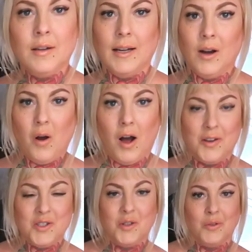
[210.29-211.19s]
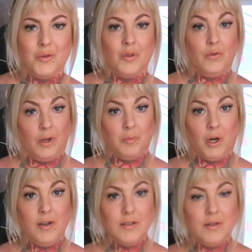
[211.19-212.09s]
Now on to the fun
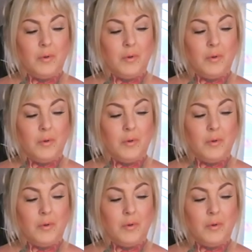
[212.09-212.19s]
part.